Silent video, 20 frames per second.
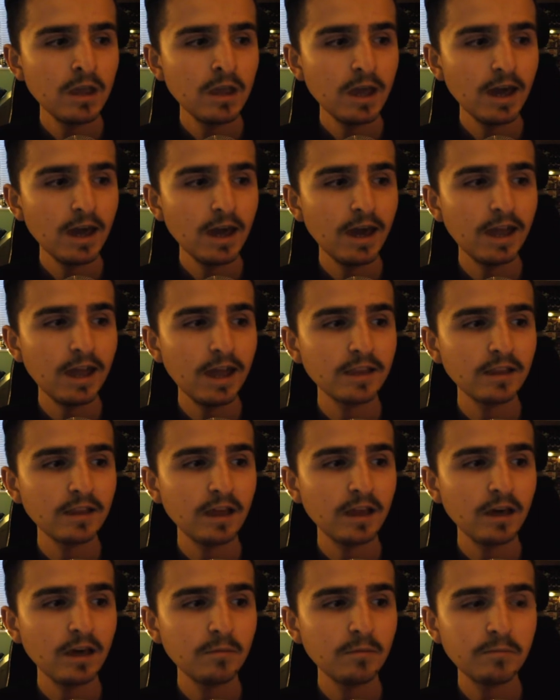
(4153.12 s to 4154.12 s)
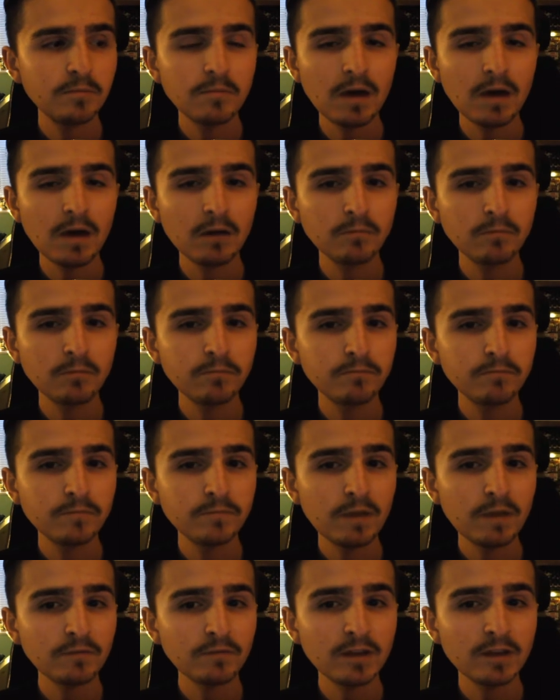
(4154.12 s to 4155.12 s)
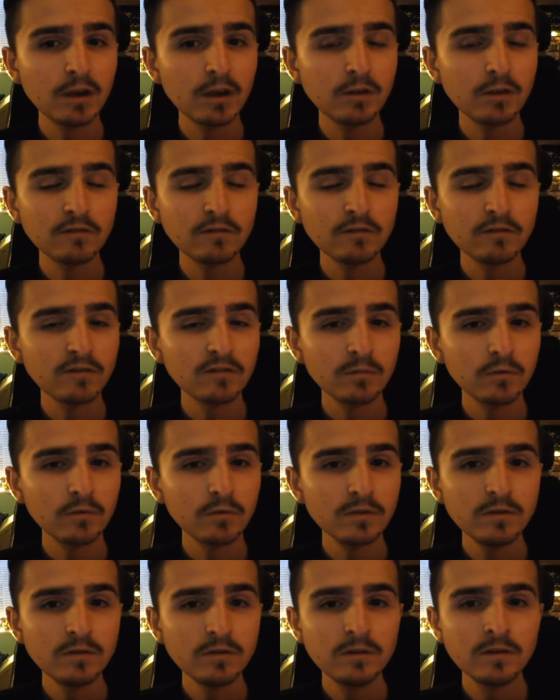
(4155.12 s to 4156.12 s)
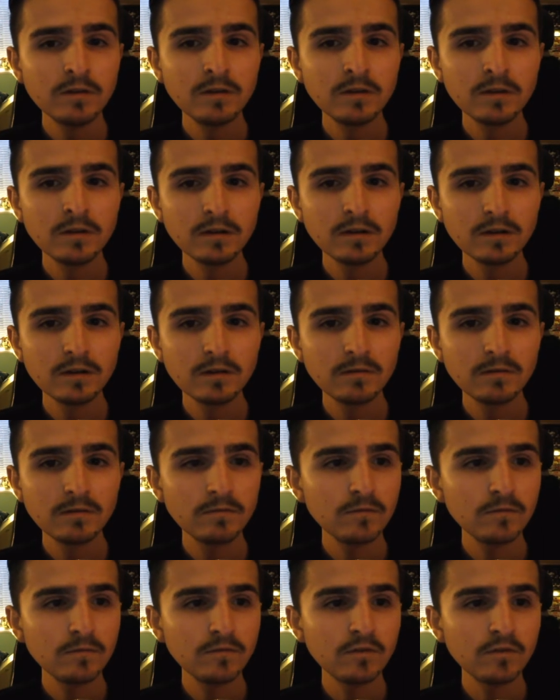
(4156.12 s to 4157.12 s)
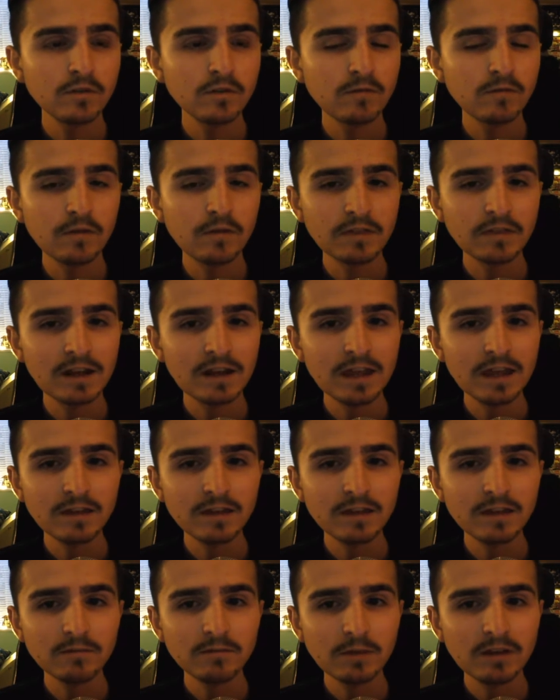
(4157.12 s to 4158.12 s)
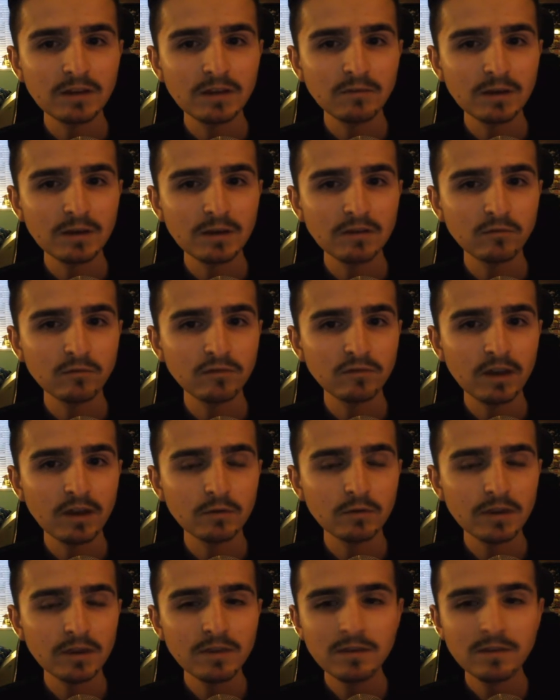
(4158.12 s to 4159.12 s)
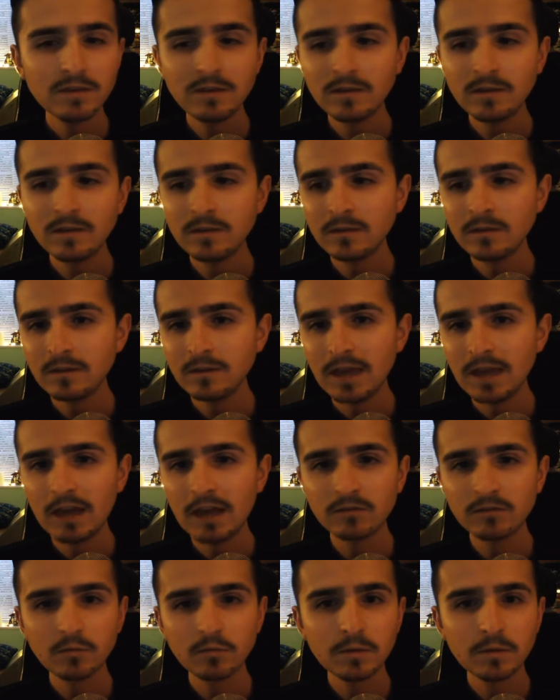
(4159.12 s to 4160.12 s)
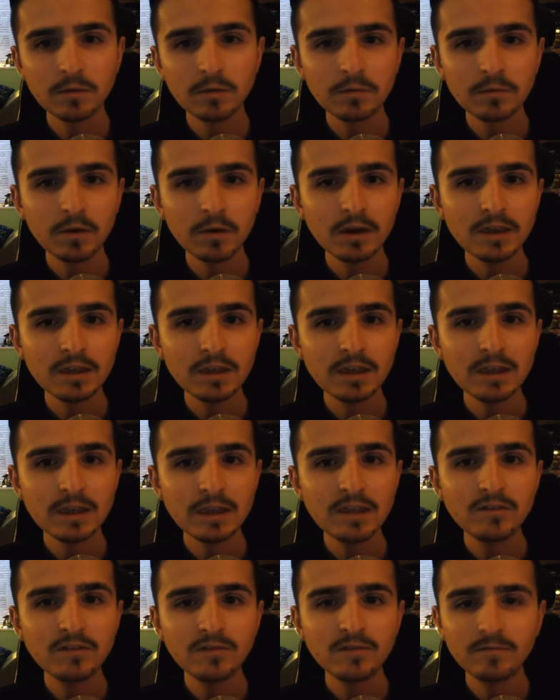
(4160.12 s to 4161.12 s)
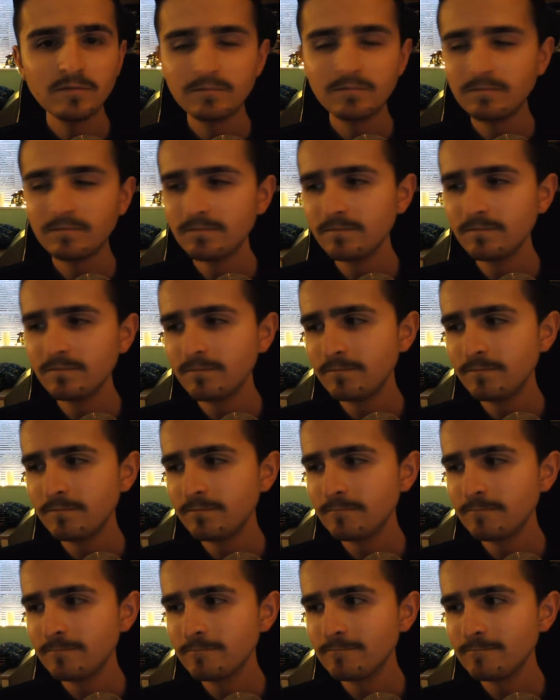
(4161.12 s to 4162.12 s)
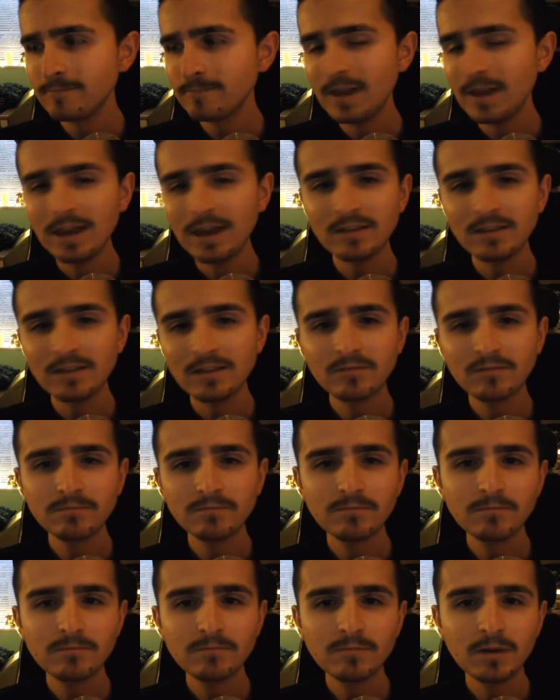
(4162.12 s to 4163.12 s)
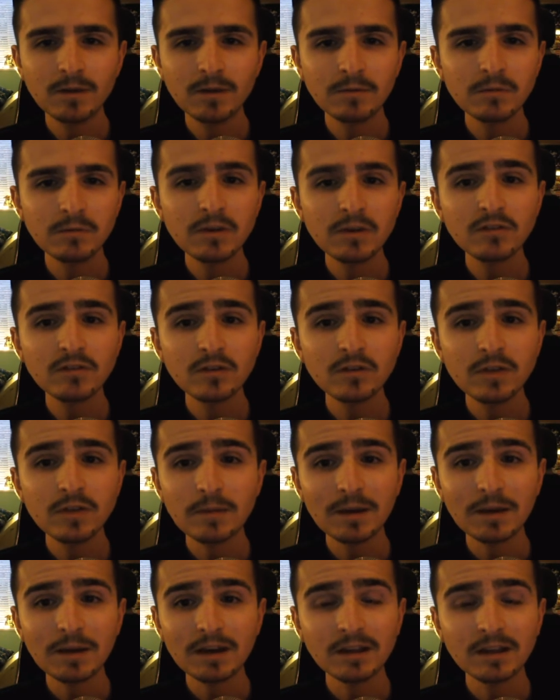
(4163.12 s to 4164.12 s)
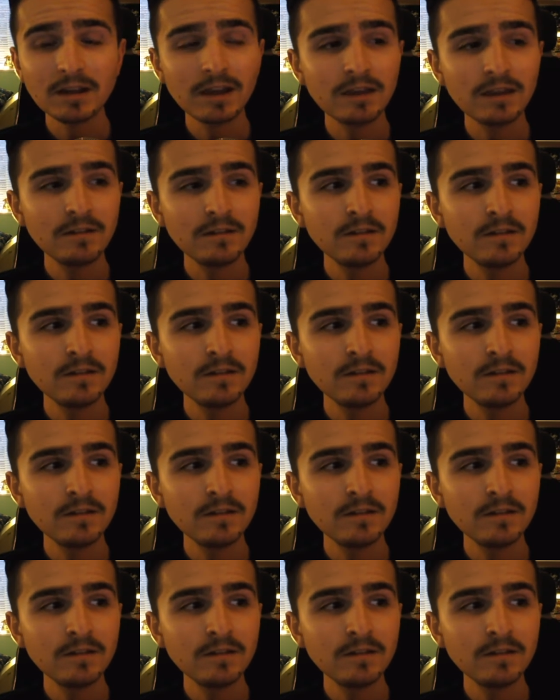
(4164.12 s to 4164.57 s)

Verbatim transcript: And I'll definitely go there at some point. Sooner rather than later, when he's all settled in. Housewarming party he needs. And just, I mean, we used to do that back in the day.